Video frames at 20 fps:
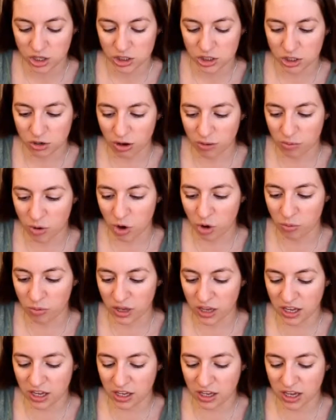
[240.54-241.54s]
So I'm
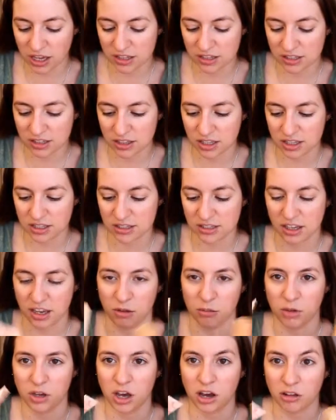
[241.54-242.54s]
hoping it's the
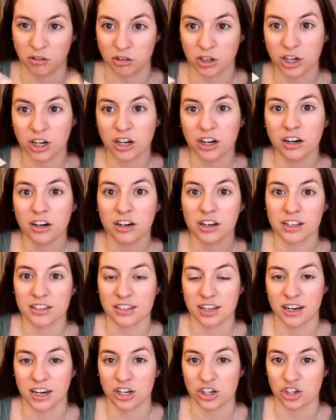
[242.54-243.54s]
same color
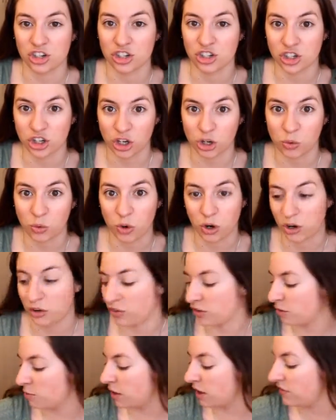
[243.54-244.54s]
because then it should work
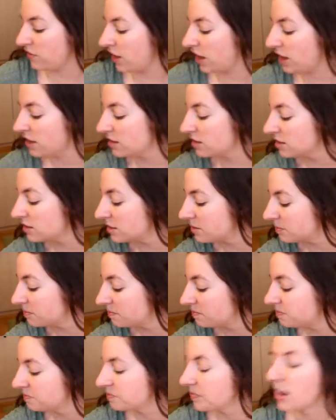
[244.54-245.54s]
for my face.
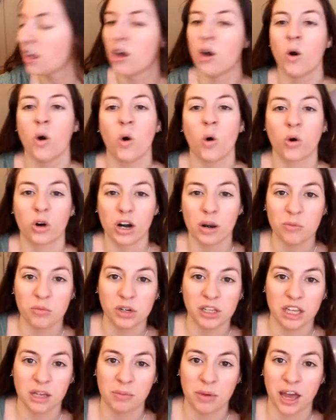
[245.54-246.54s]
Or I'm
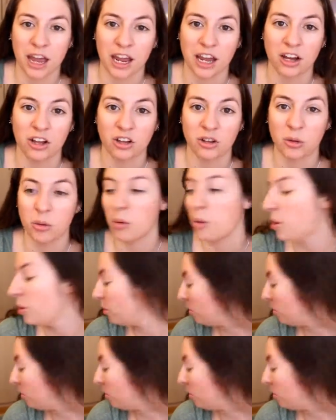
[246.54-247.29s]
really pale.